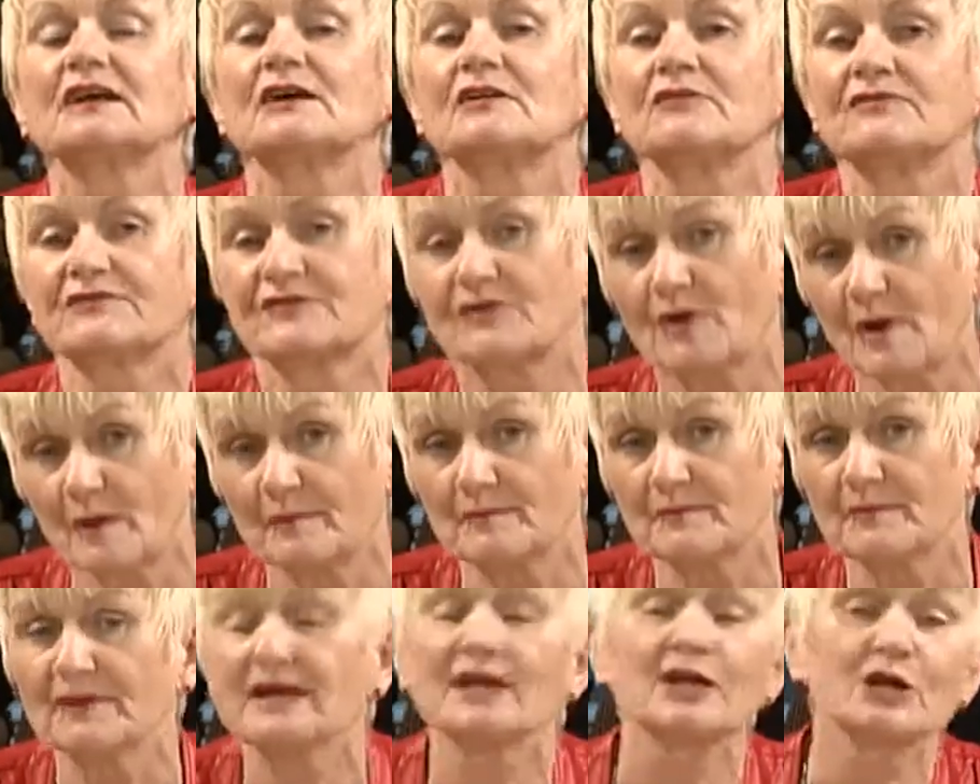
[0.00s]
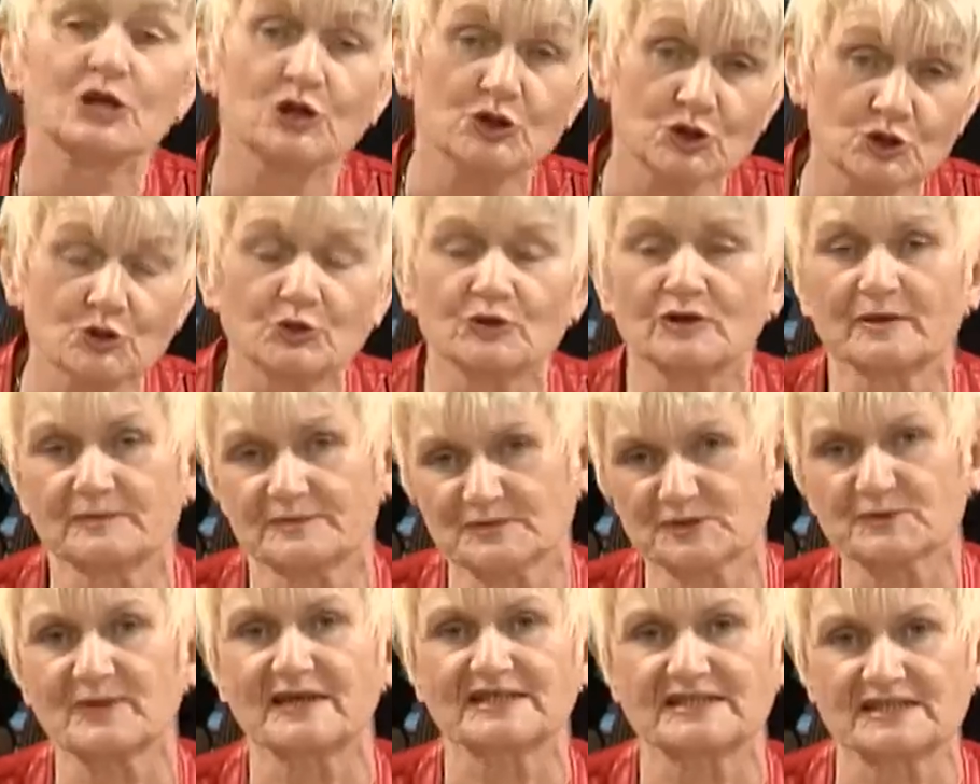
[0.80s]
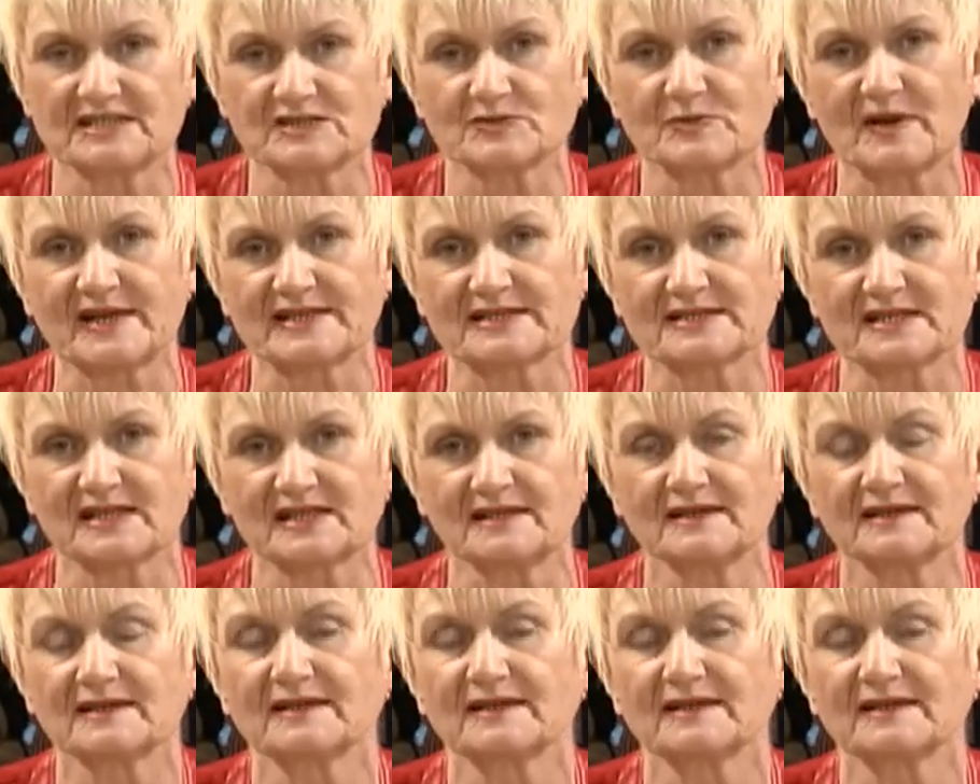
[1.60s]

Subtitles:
from Europe 2020.